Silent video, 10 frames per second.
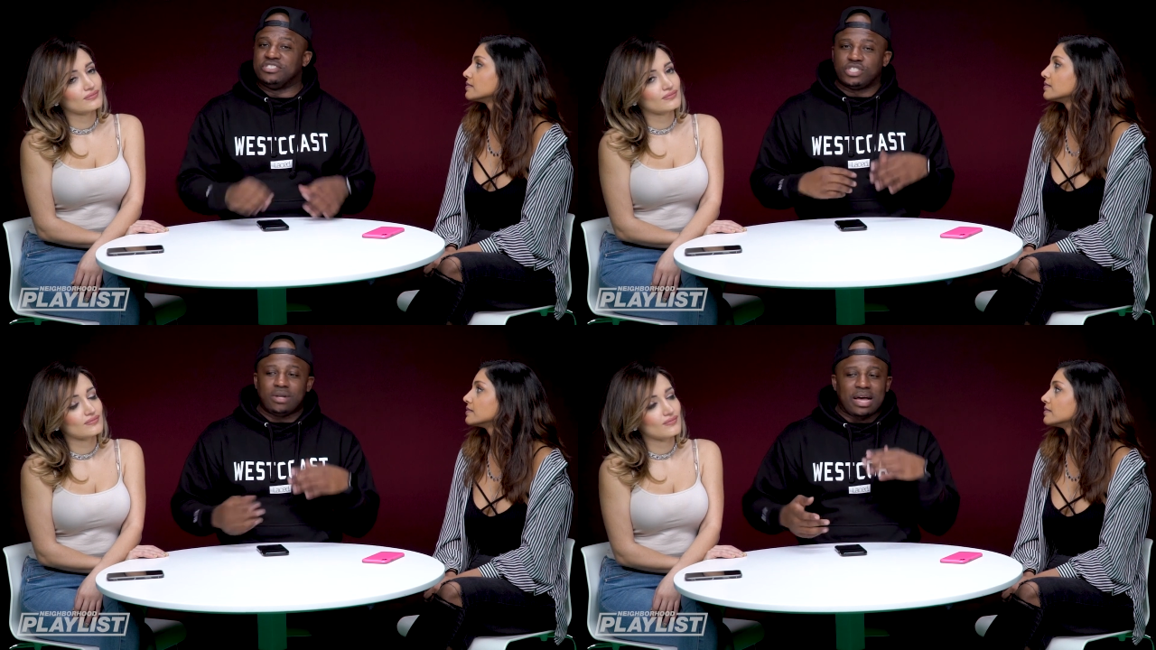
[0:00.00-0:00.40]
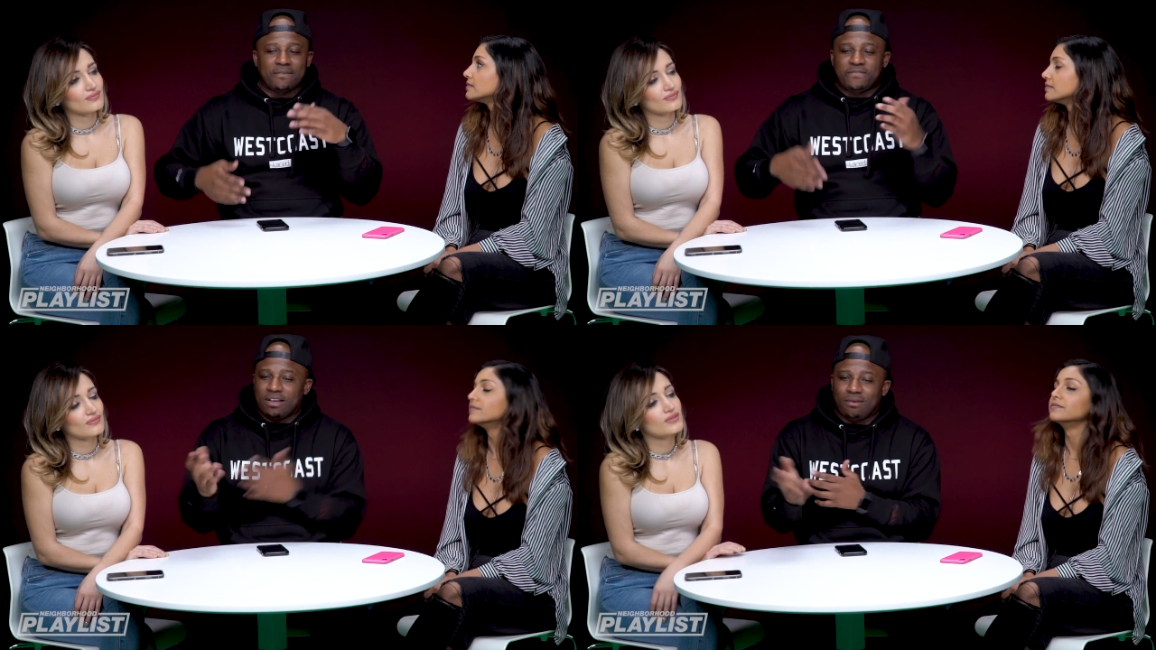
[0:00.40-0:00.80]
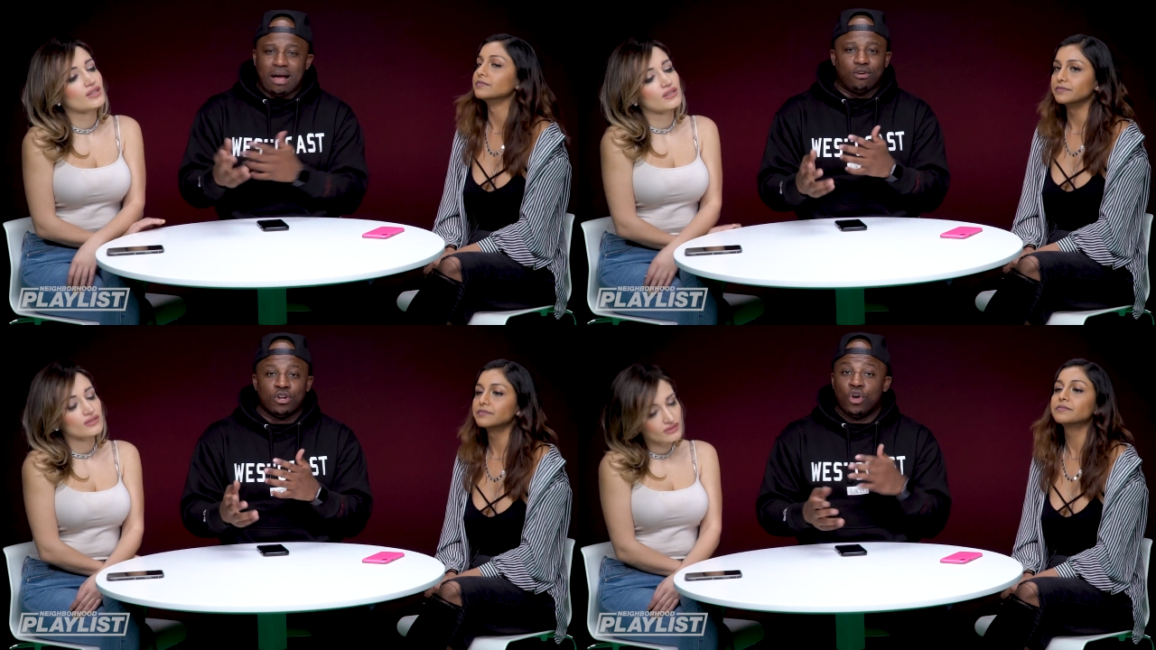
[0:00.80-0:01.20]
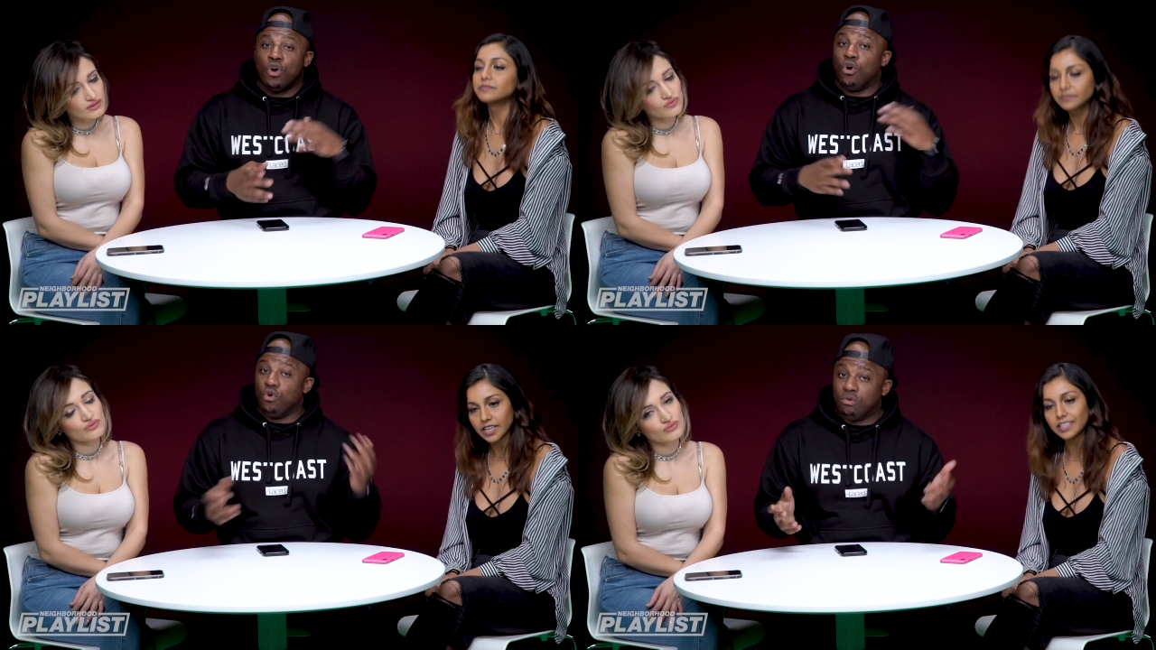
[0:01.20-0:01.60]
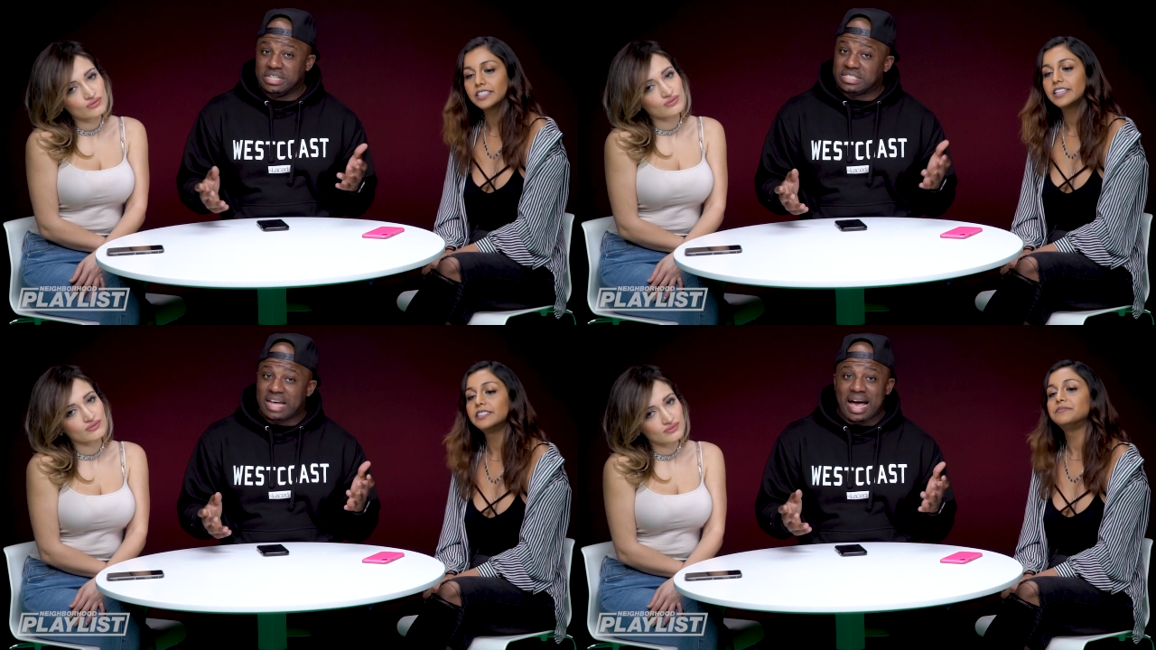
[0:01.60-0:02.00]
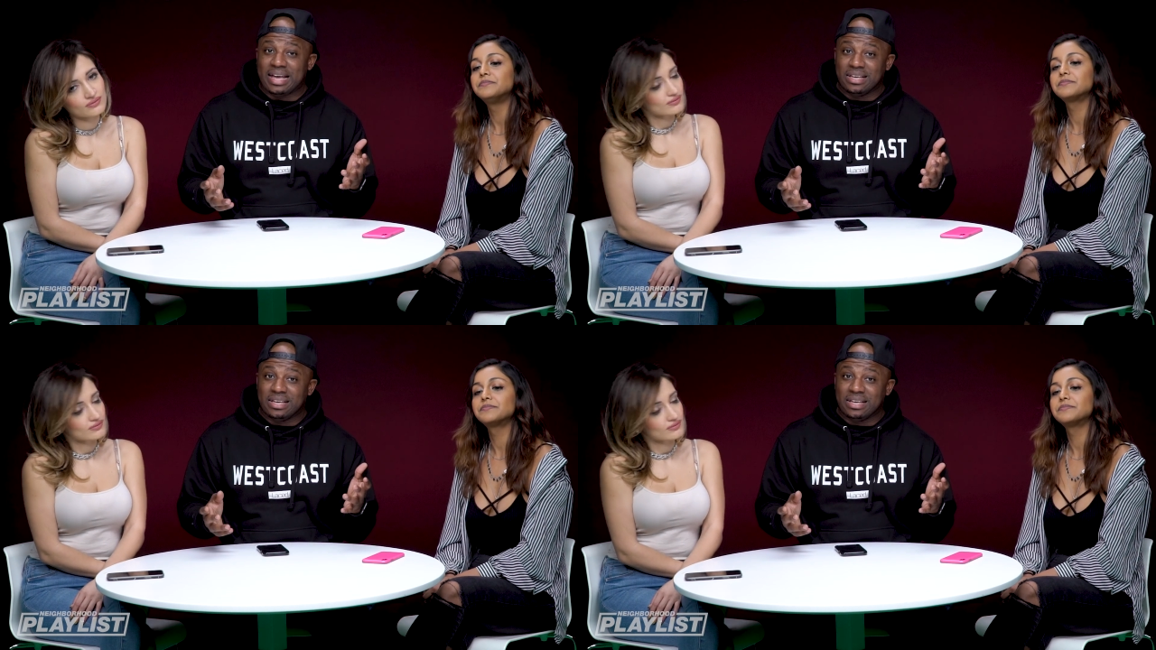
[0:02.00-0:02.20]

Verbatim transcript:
Speaker 1: just so I could figure mm-hmm. out who he this did. guy